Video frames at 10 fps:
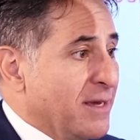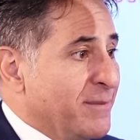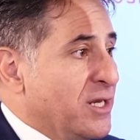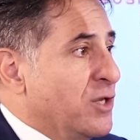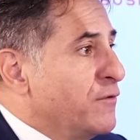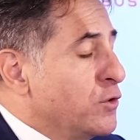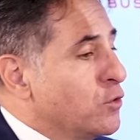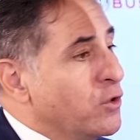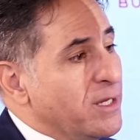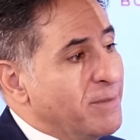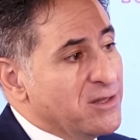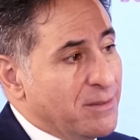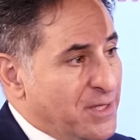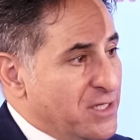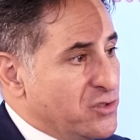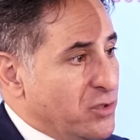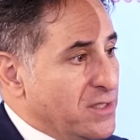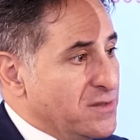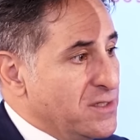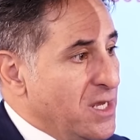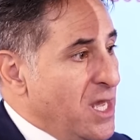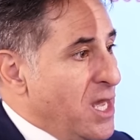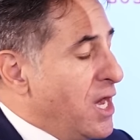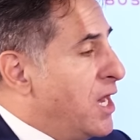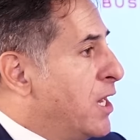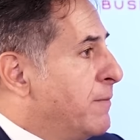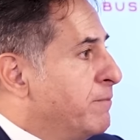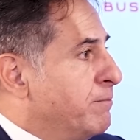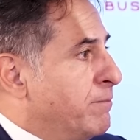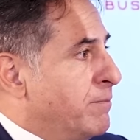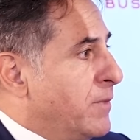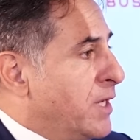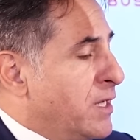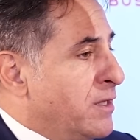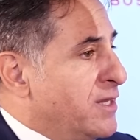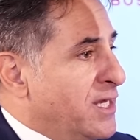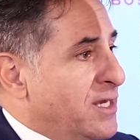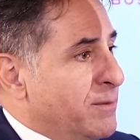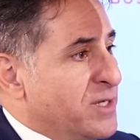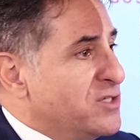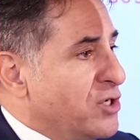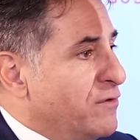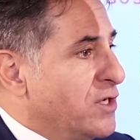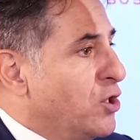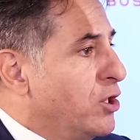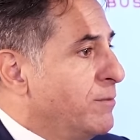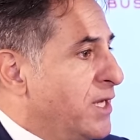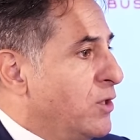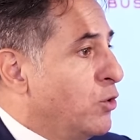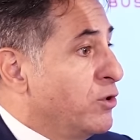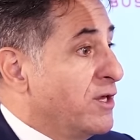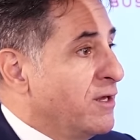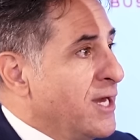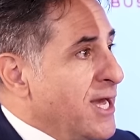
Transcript: If you're talking about the ministries, the Ministry of Economy or the